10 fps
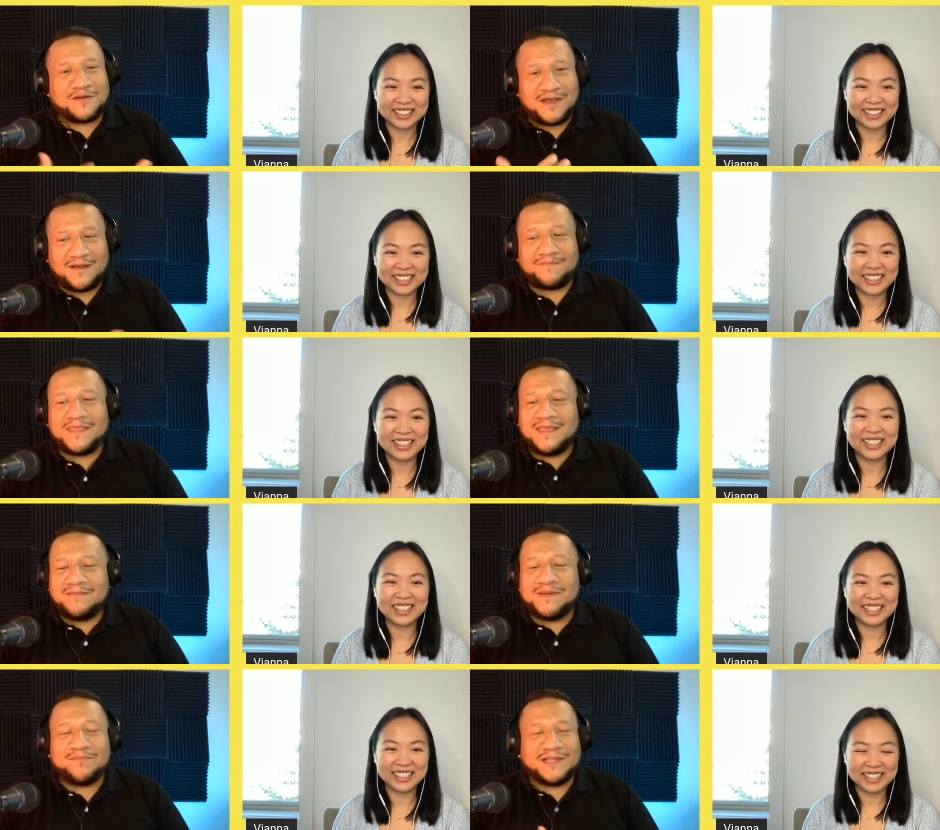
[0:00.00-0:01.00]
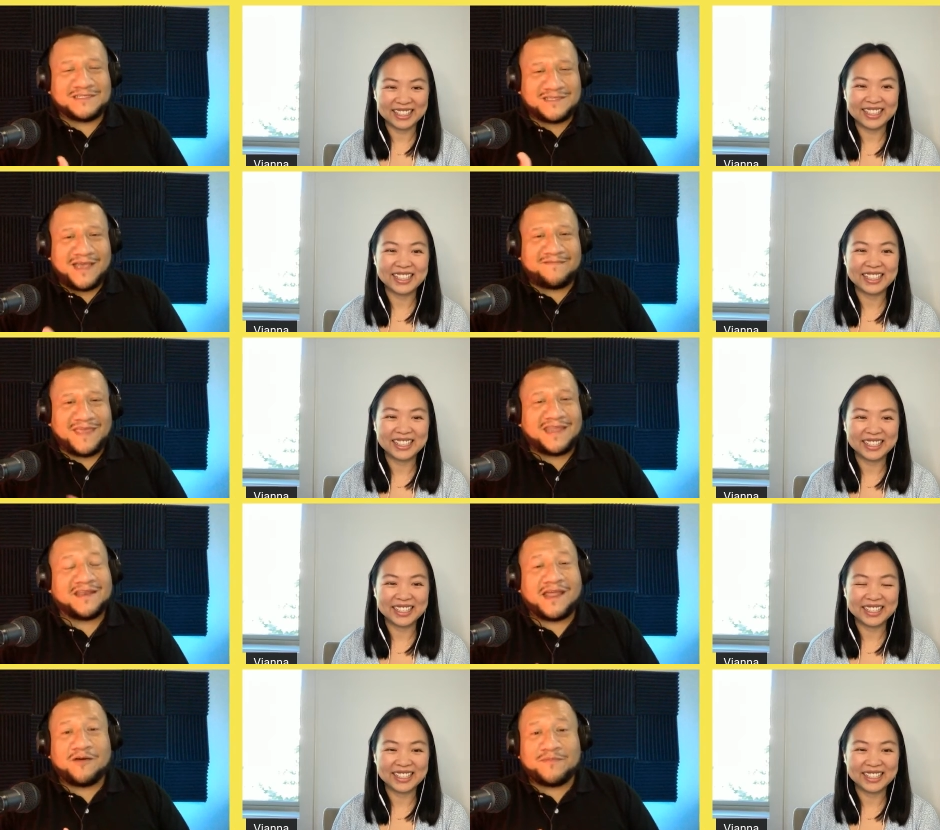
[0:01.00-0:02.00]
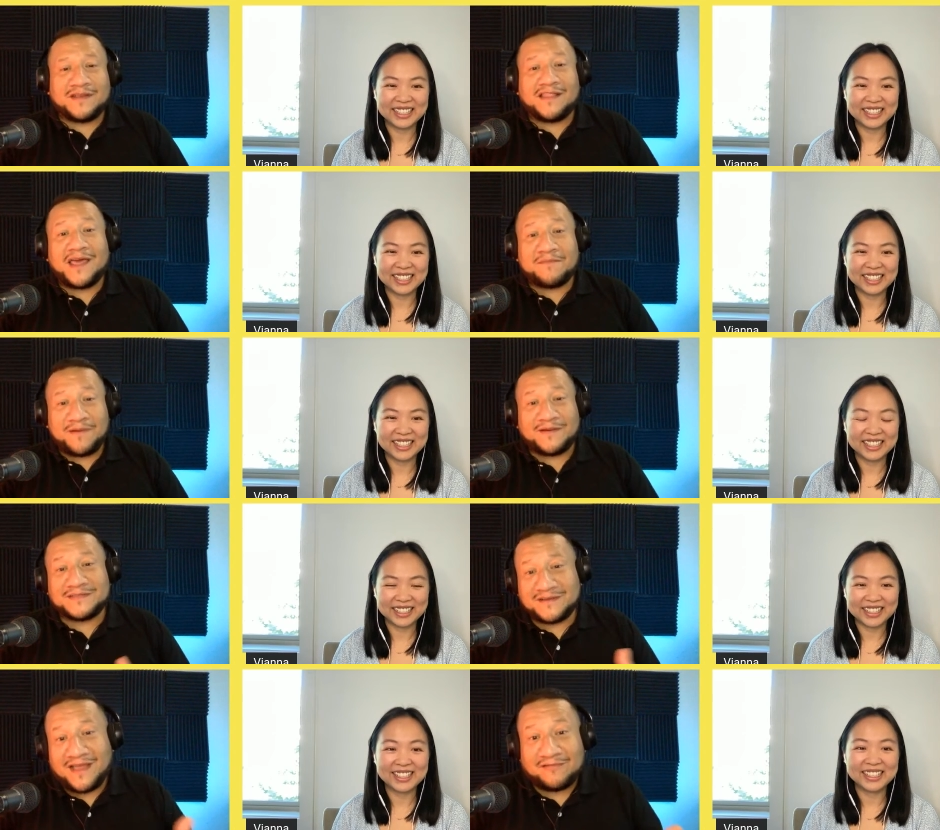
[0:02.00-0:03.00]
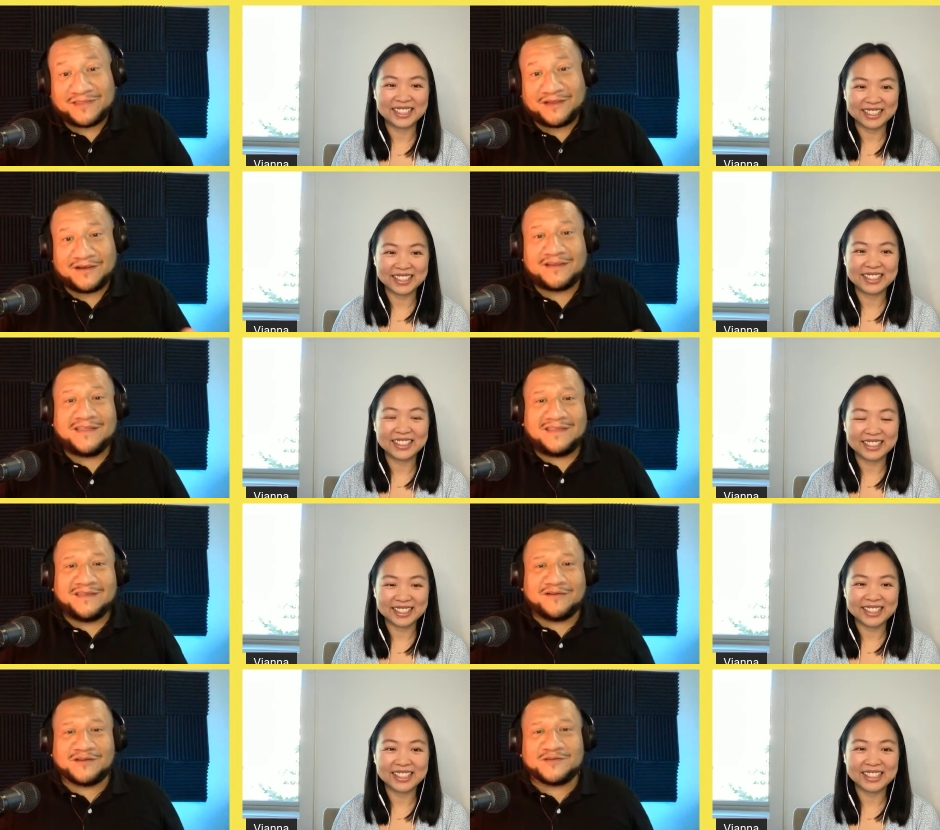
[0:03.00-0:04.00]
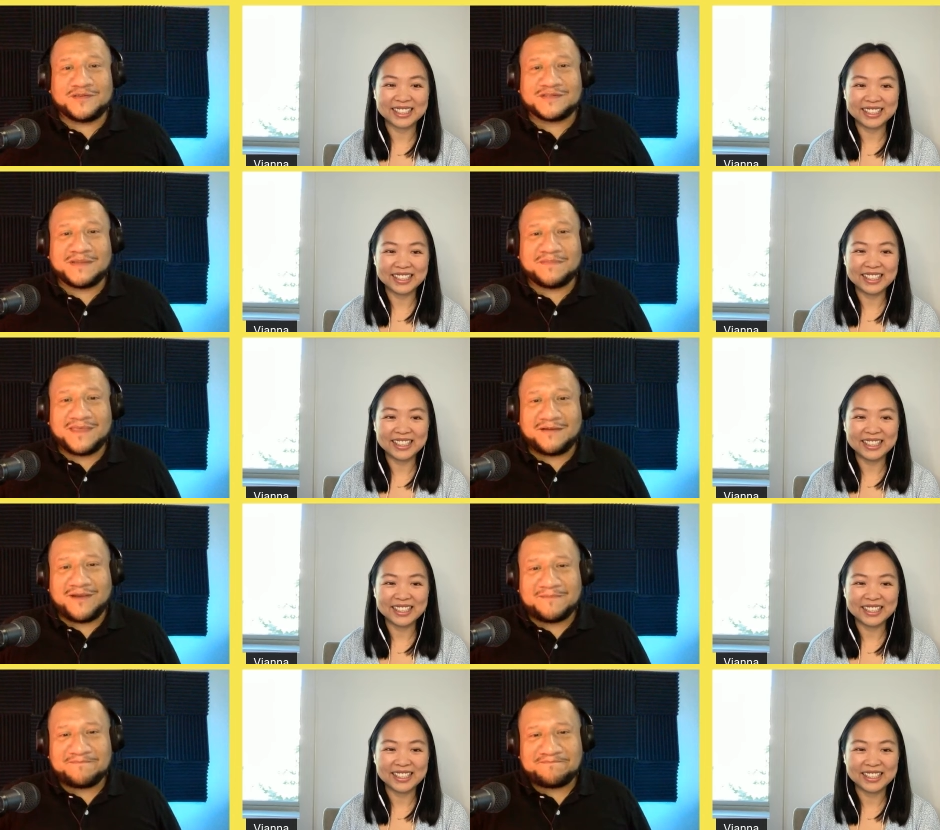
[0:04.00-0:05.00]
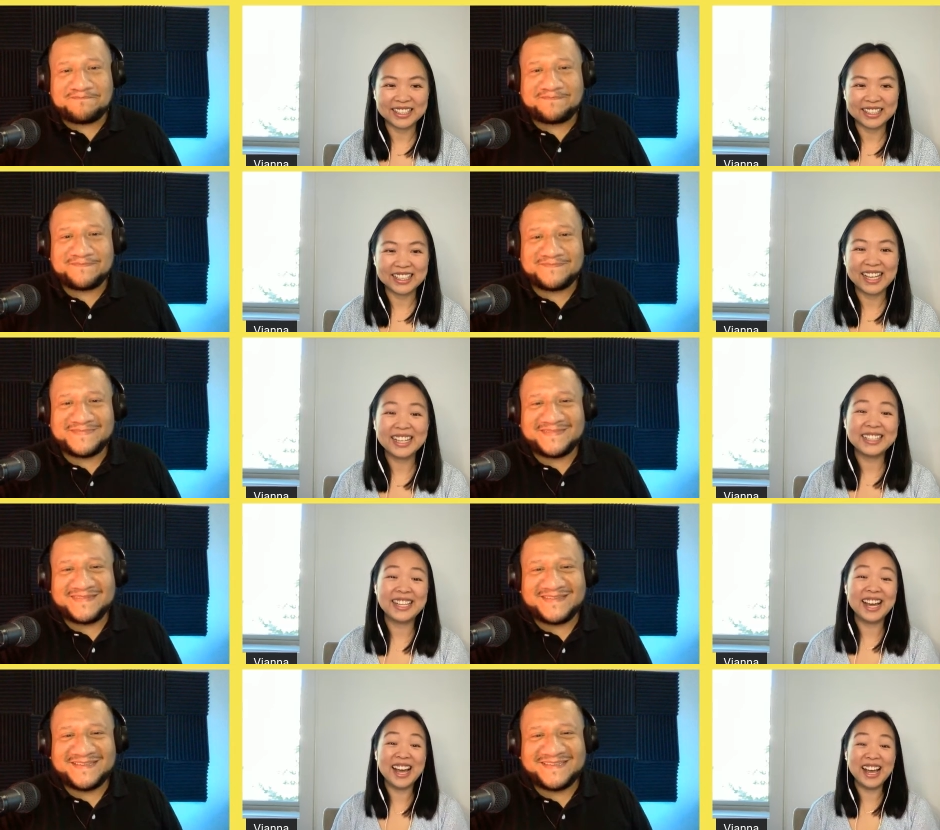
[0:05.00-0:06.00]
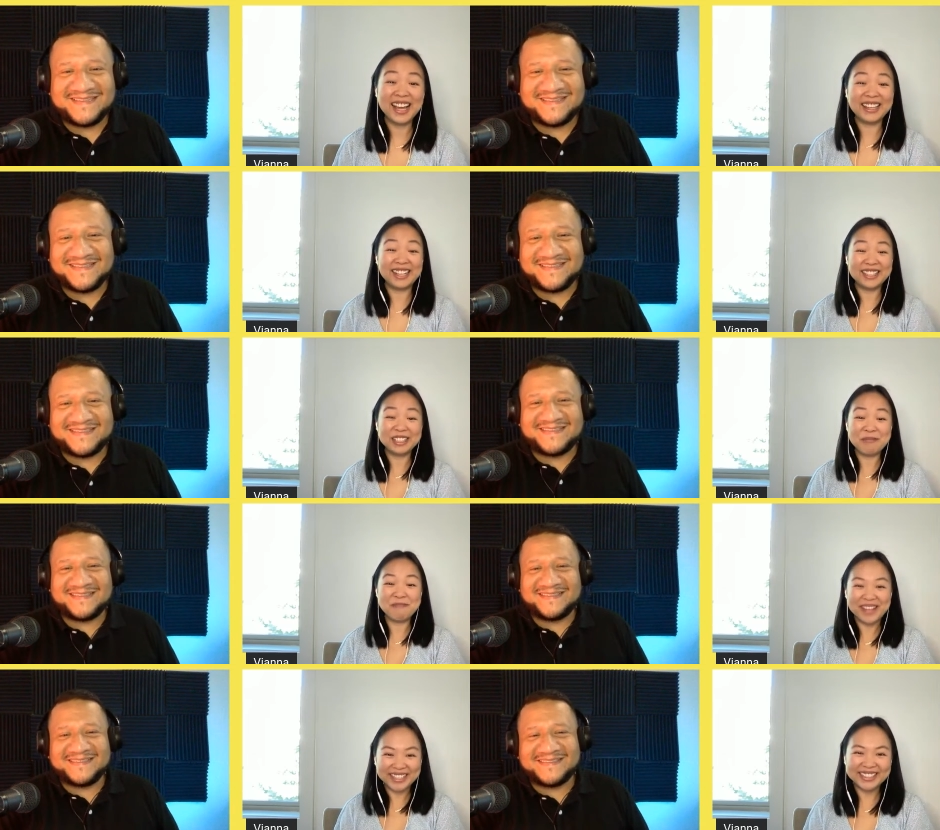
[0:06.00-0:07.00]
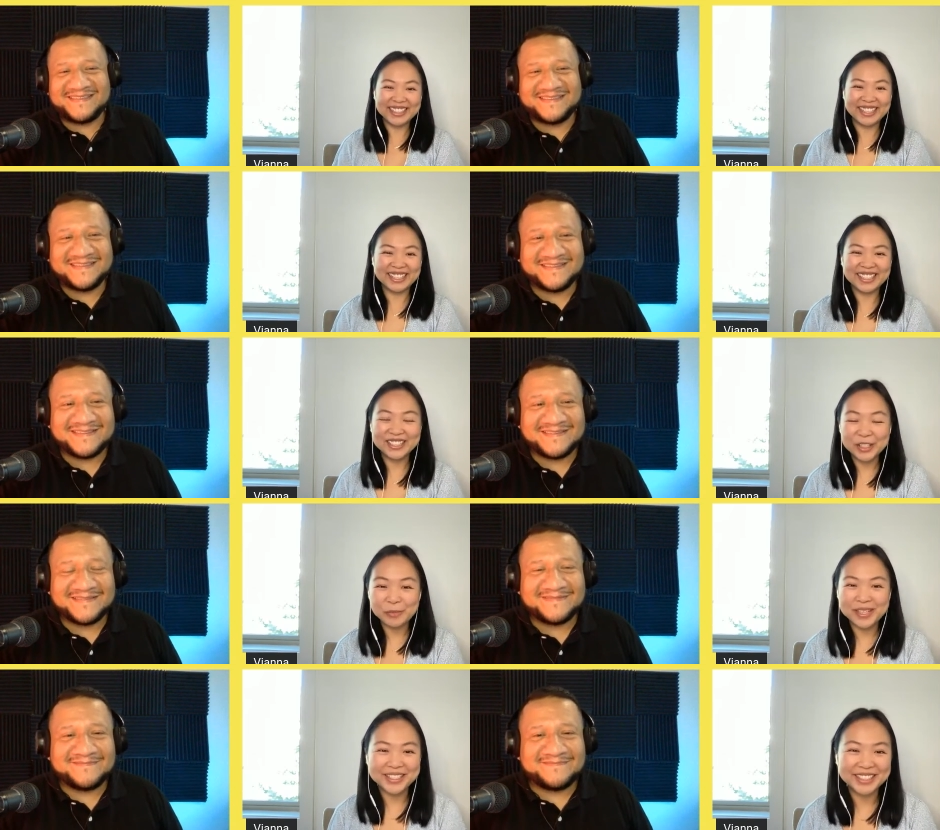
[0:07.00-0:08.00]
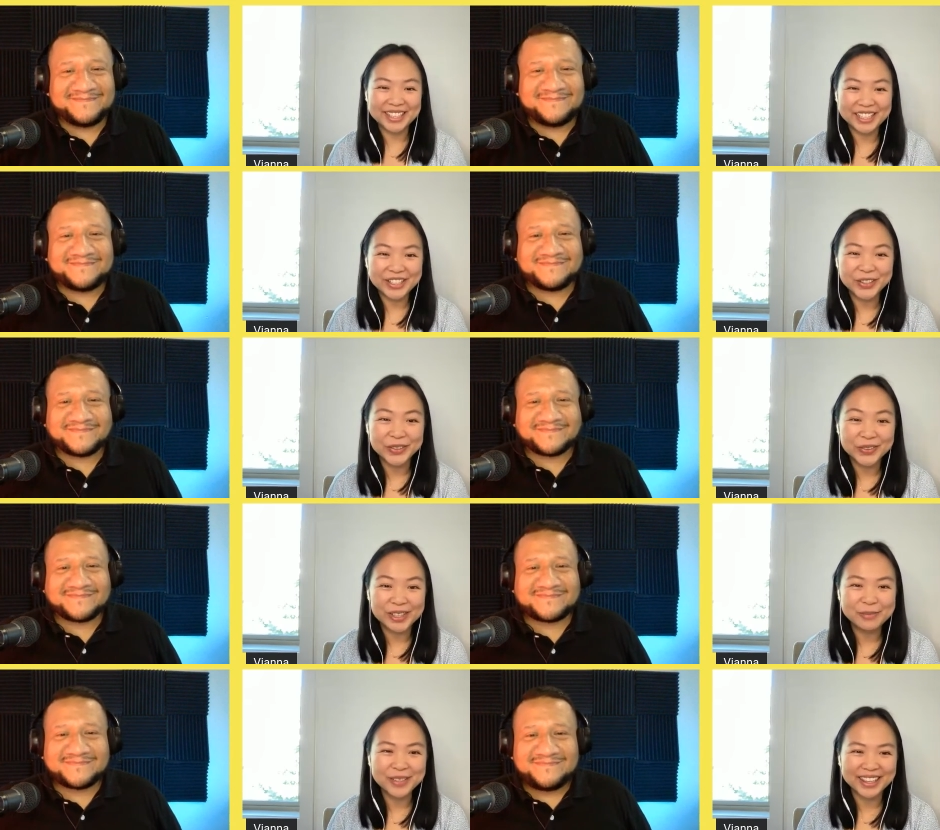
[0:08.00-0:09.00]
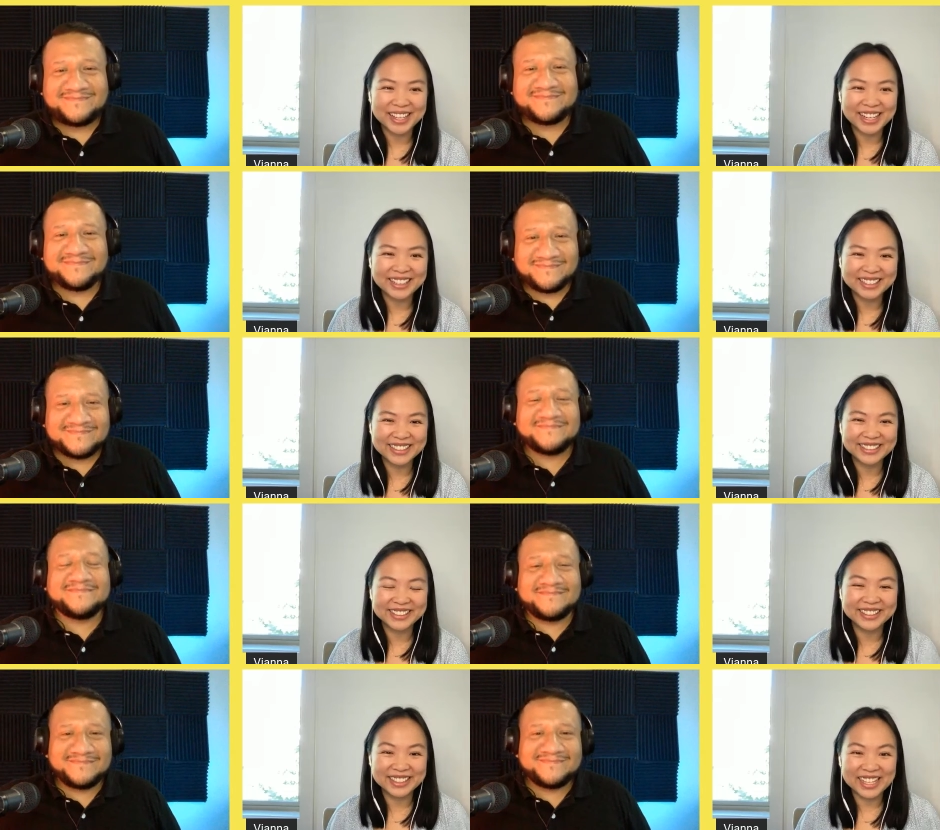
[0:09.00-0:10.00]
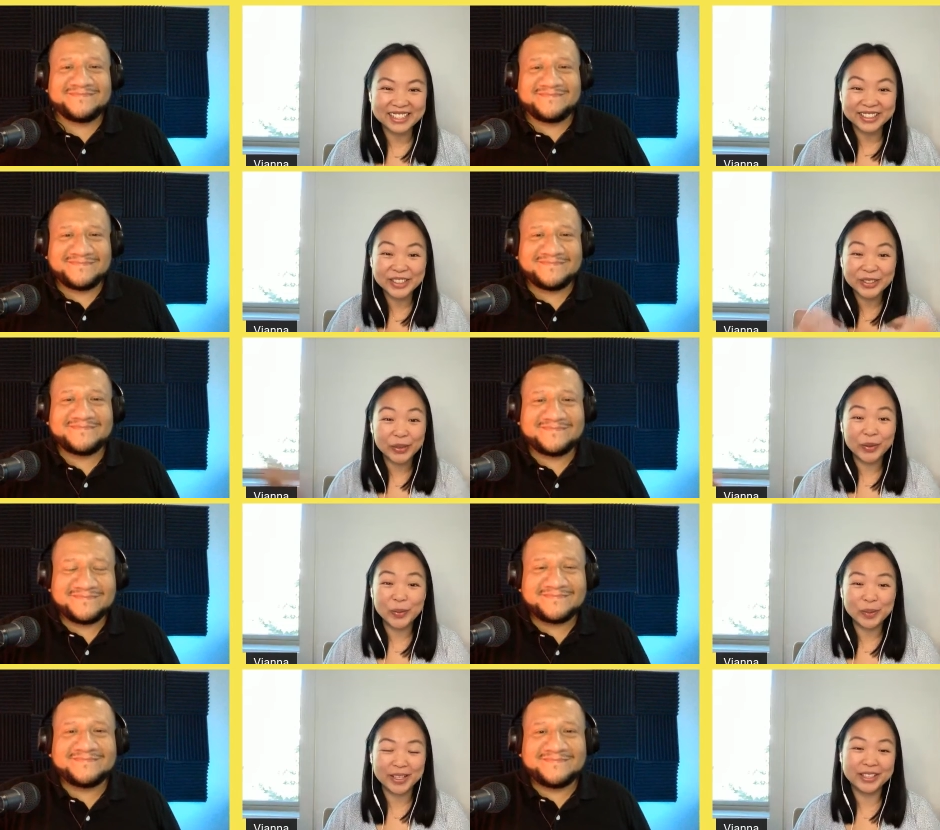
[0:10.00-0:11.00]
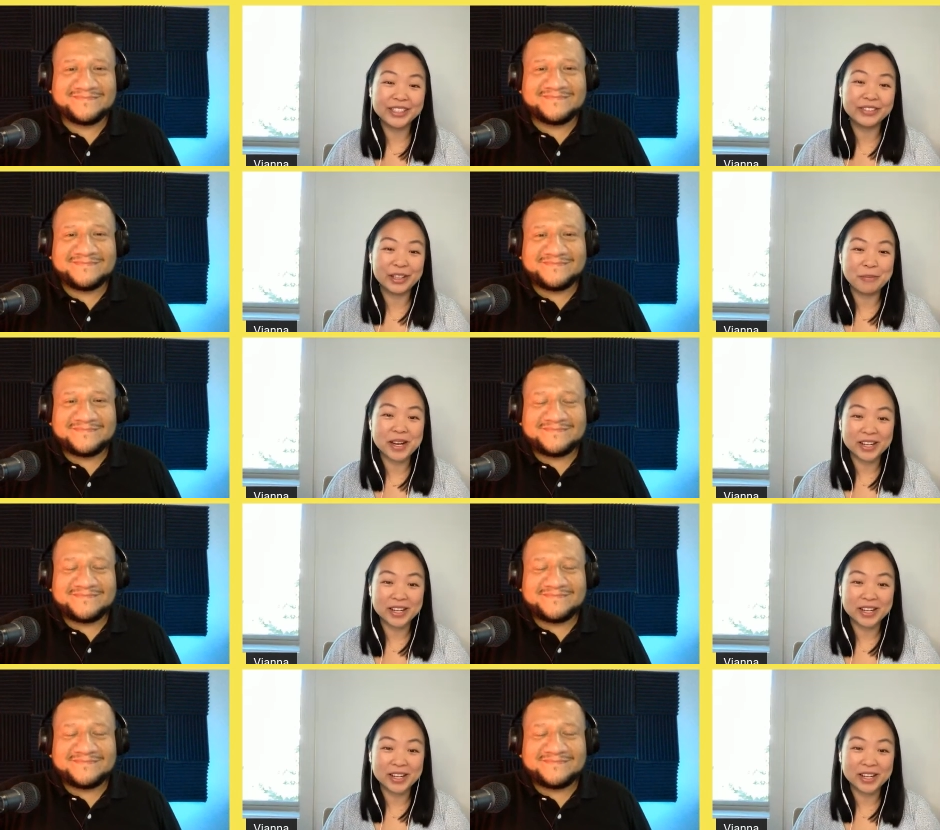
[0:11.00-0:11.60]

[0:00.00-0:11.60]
Speaker 1: um, been blessed to have that, and I hope that a lot of parents are out there, you know, are doing the same thing, right?
Speaker 2: Yeah, that's amazing. That's so amazing that you grew up with that because that's the whole part of the